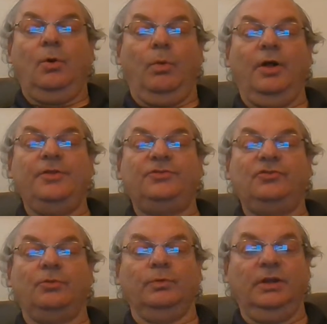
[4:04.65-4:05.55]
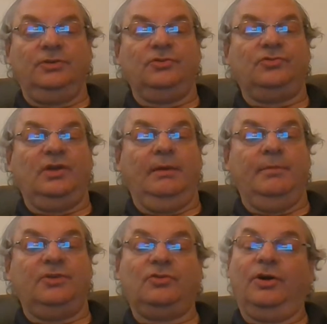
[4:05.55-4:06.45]
While this is a religious
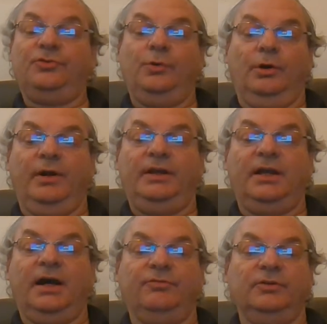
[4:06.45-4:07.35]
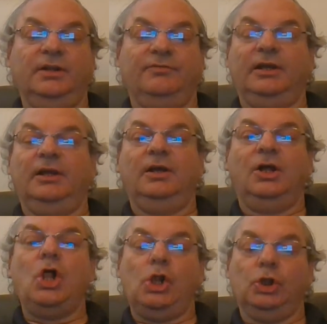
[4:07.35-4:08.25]
statement, it's also a great guide for living.
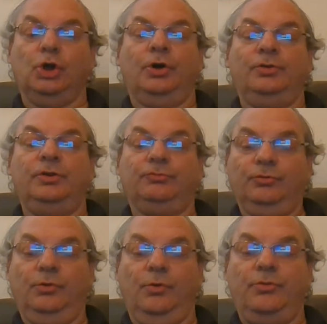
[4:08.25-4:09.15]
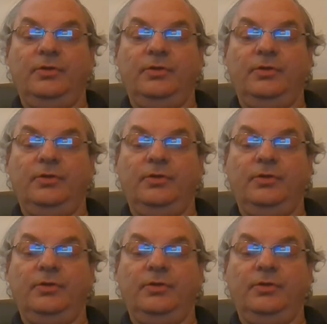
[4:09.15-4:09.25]
Learn the truth.